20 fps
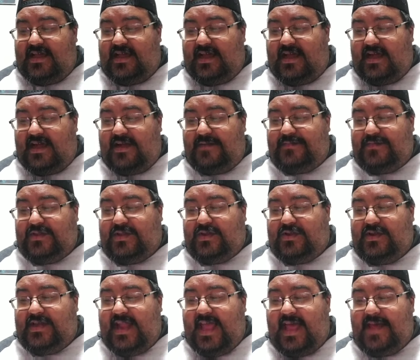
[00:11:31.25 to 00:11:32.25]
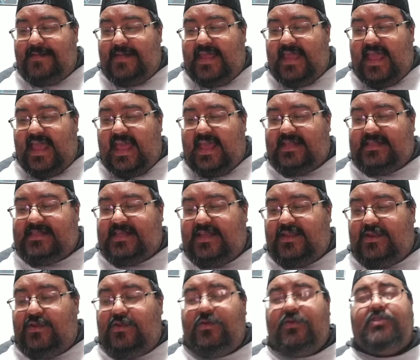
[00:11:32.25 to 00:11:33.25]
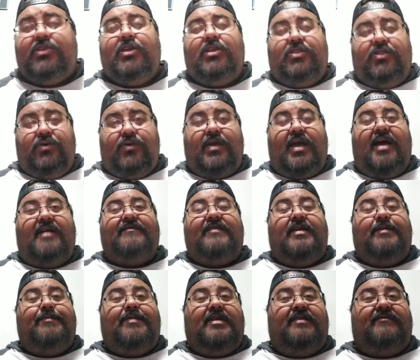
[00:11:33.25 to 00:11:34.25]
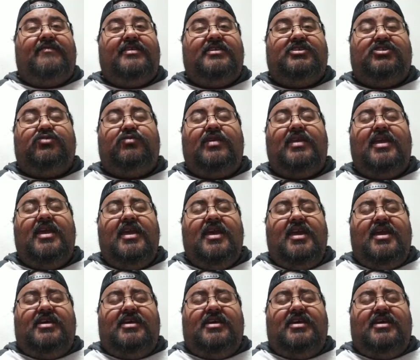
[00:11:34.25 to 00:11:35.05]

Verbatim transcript: um, Konami and Saori Anou, they do have a bit of history.